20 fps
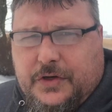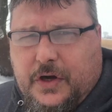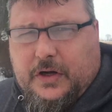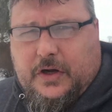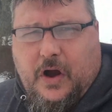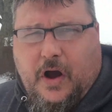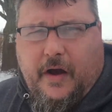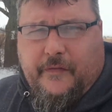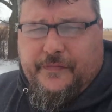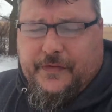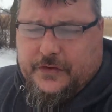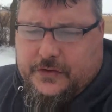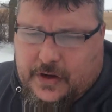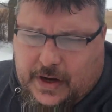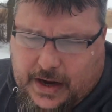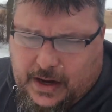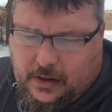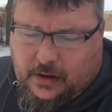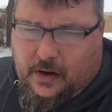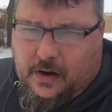truck off the
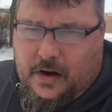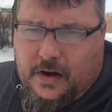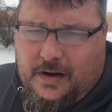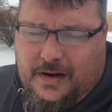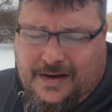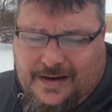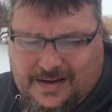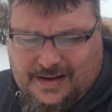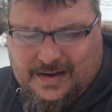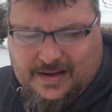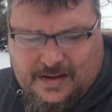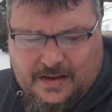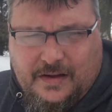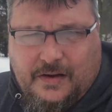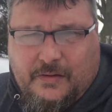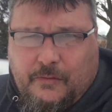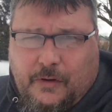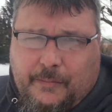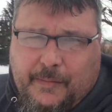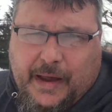trailer
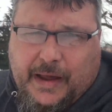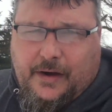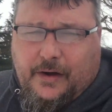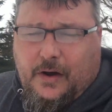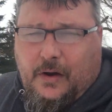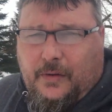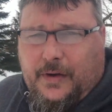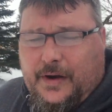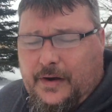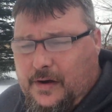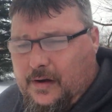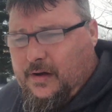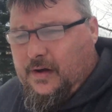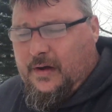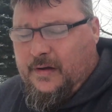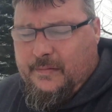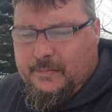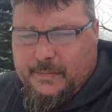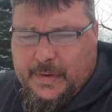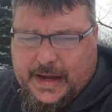we made it out here
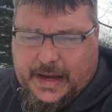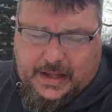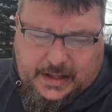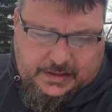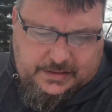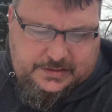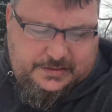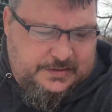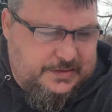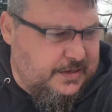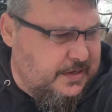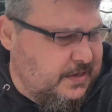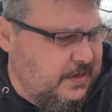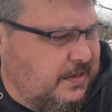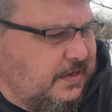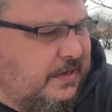to Matt's